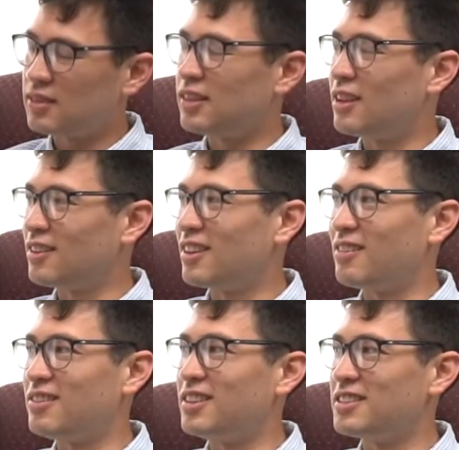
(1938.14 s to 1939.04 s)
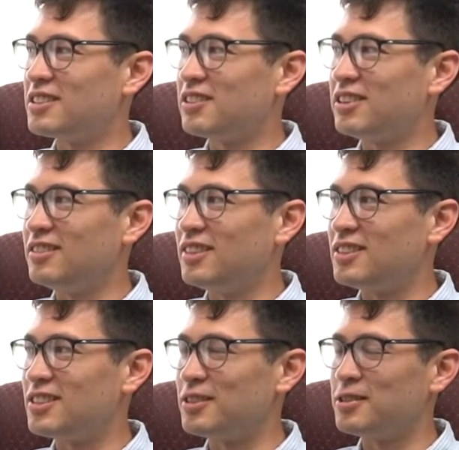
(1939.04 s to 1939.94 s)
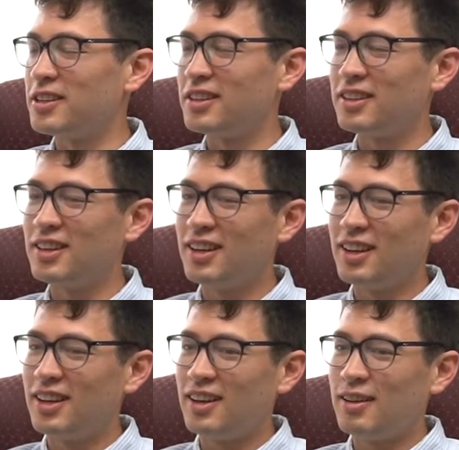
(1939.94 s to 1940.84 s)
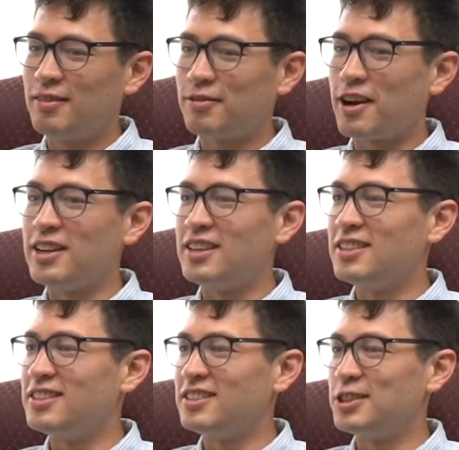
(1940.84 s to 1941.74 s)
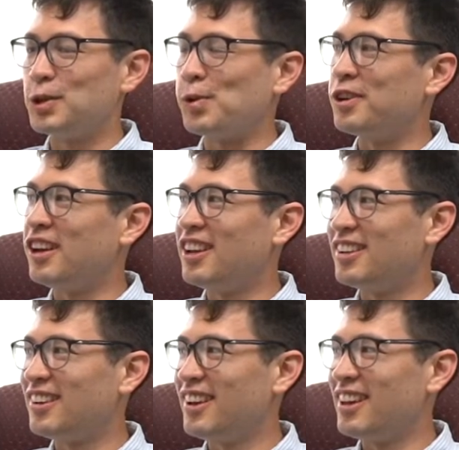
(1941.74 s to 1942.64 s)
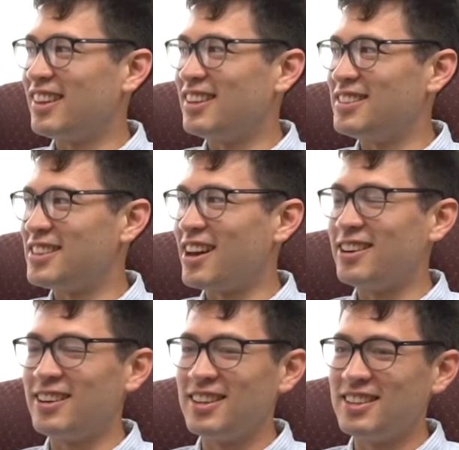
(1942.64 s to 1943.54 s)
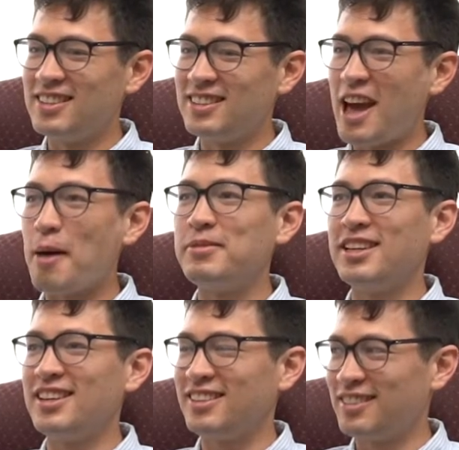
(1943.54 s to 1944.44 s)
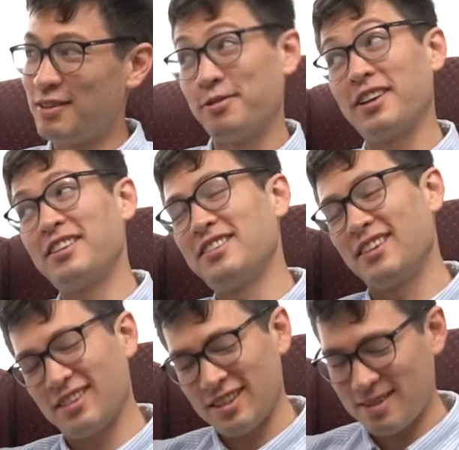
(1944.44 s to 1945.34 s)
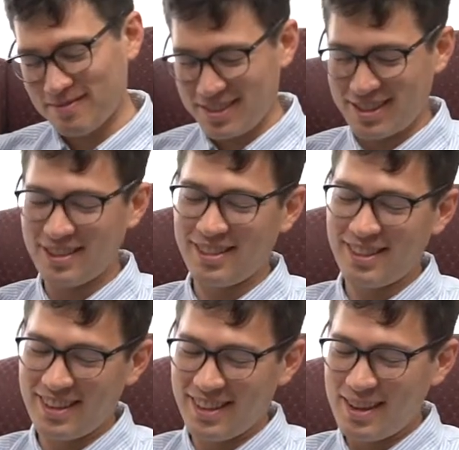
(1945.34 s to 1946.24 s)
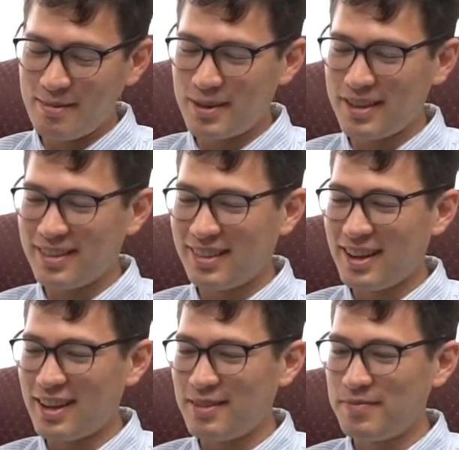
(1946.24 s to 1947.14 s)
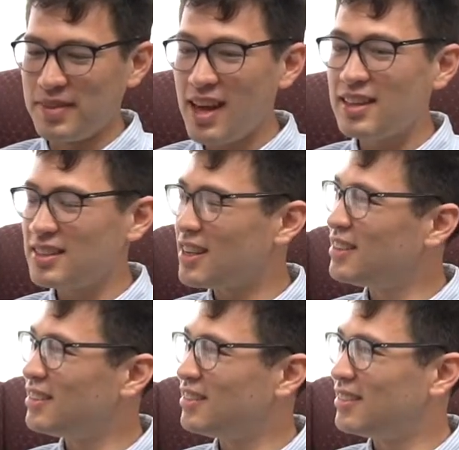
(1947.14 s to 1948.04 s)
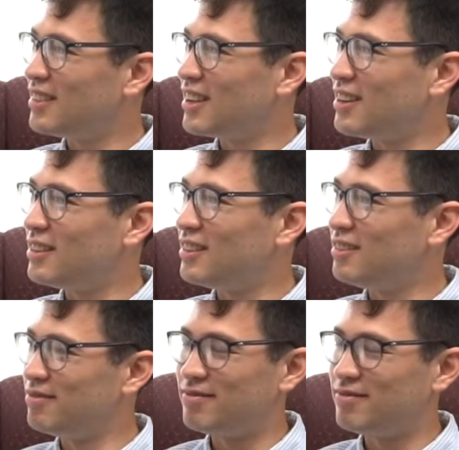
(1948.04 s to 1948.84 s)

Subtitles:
clean. And so Friday is chore day, and then Saturday is nap day, if I can take a nap. So, but that's kind of the,